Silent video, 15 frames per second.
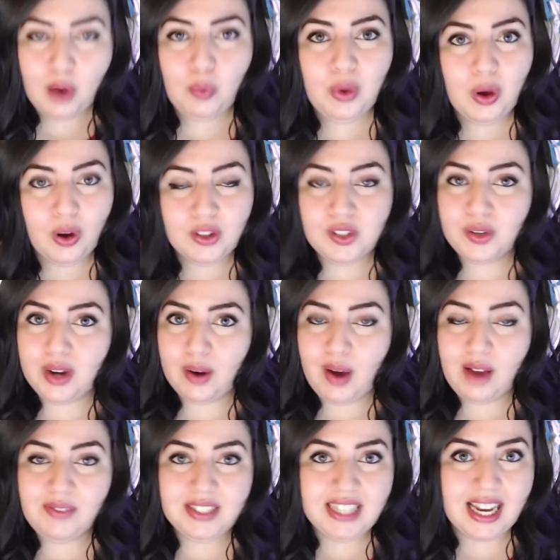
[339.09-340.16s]
We also now
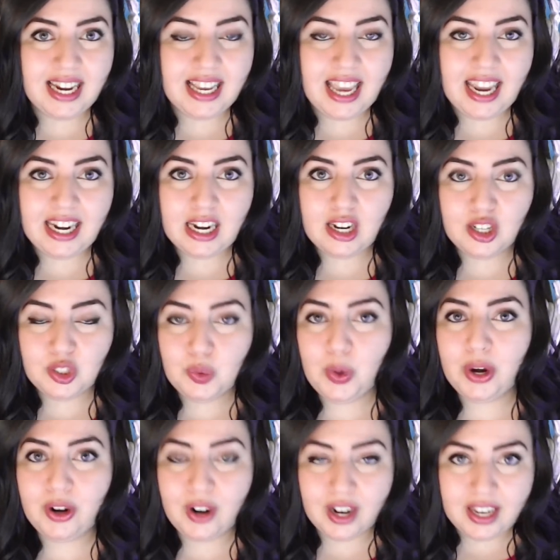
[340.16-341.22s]
have a dedicated
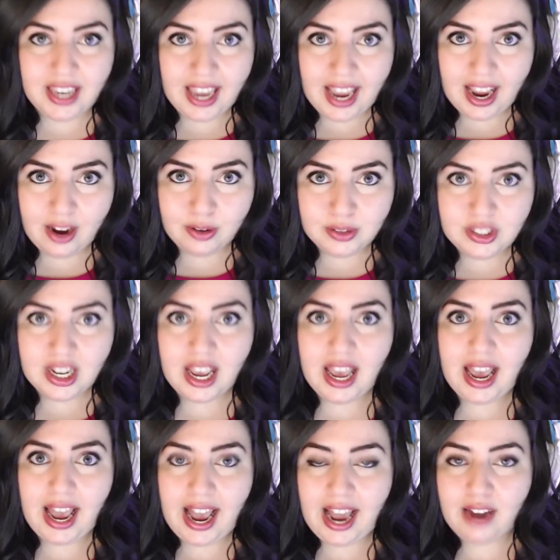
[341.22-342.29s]
Twitter account
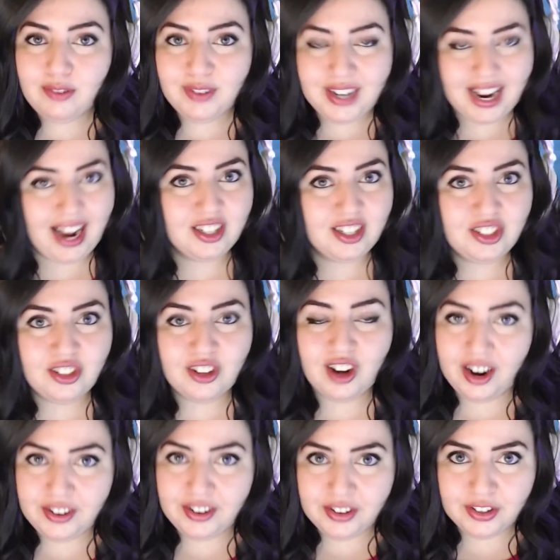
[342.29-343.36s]
at
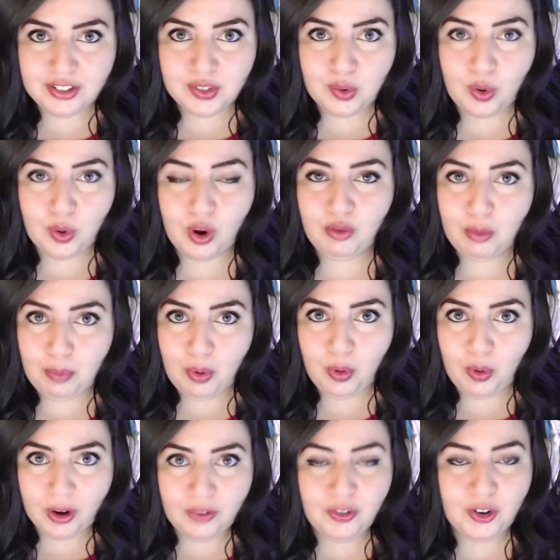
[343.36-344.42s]

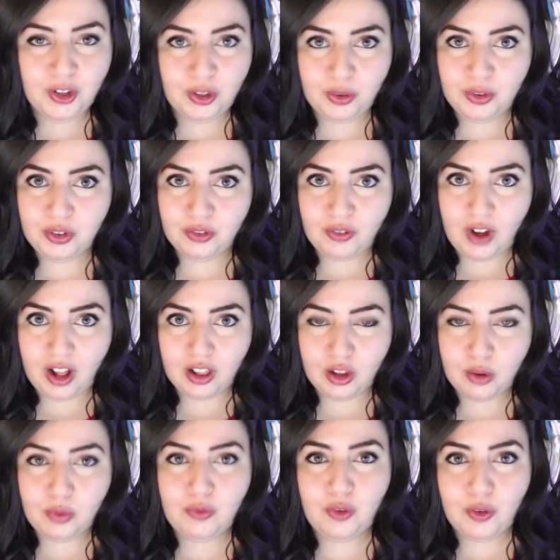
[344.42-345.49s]
Reactor_report for you to
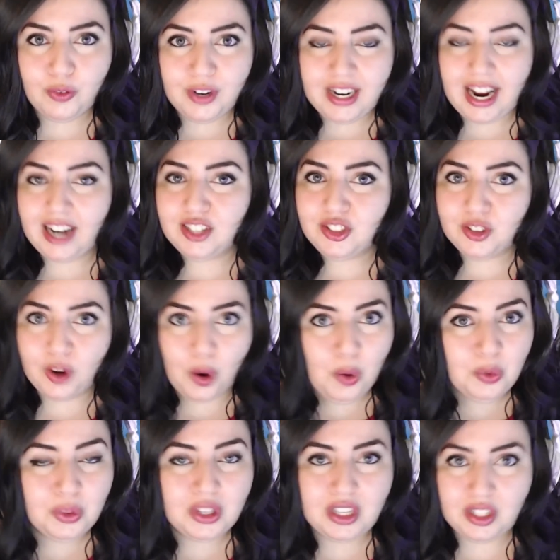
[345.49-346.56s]
follow for
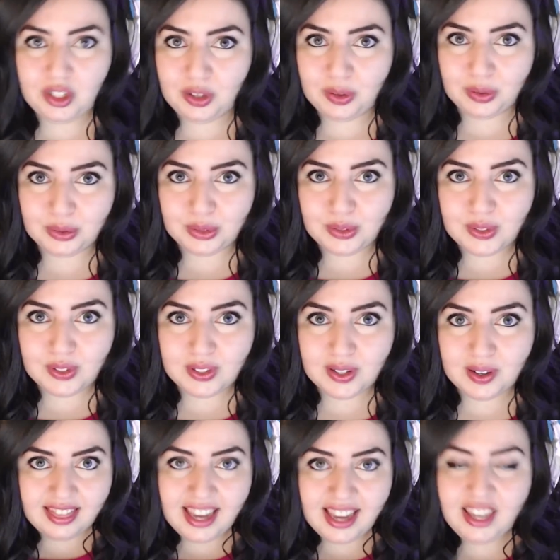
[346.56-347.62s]
Reactor-only news.
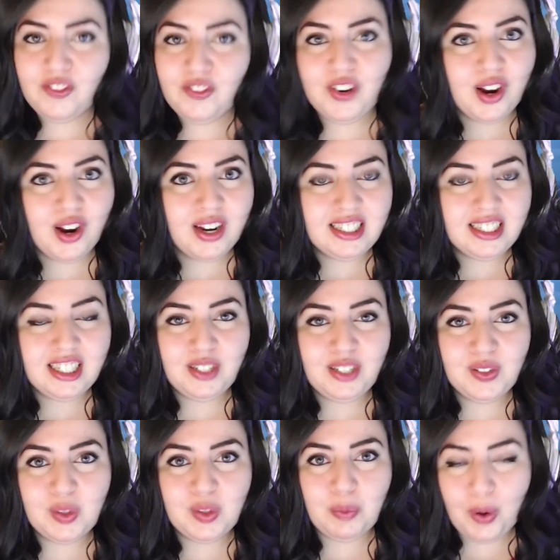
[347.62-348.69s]
Thank you for your
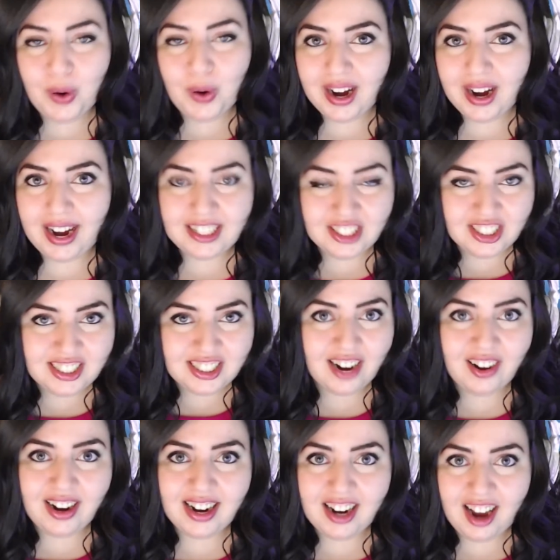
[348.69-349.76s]
continued support and
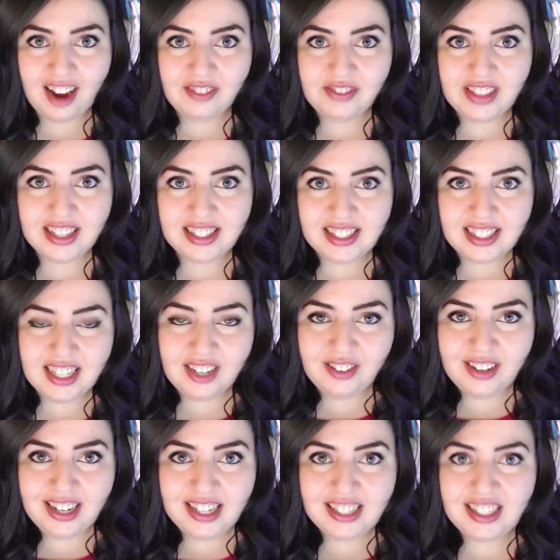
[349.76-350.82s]
sharing of this
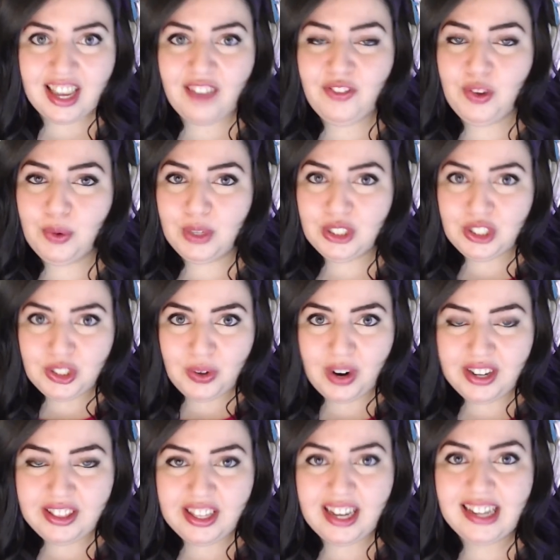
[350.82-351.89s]
series. If you
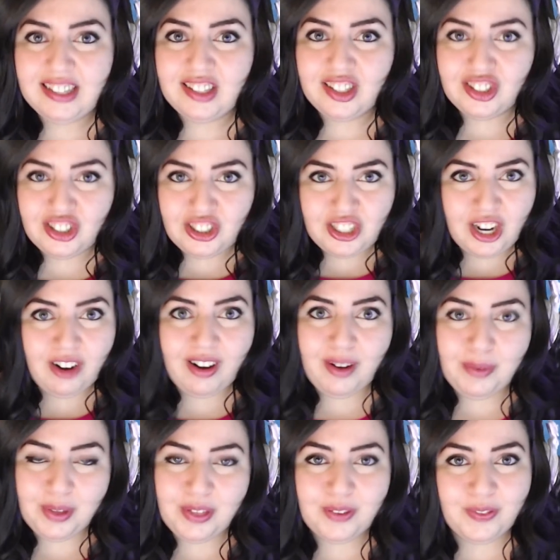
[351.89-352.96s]
enjoyed this, share it
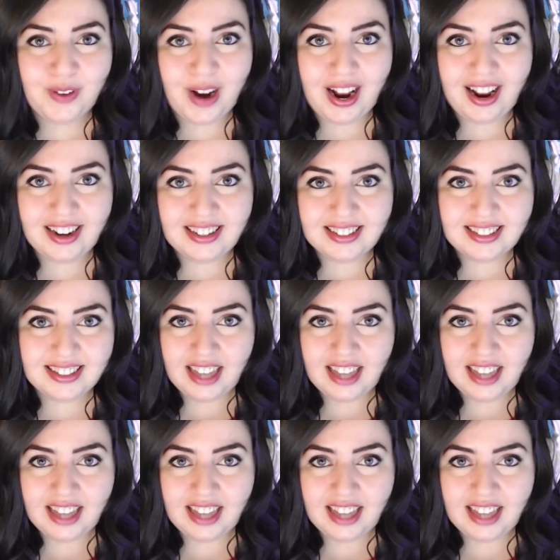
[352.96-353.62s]
with a friend.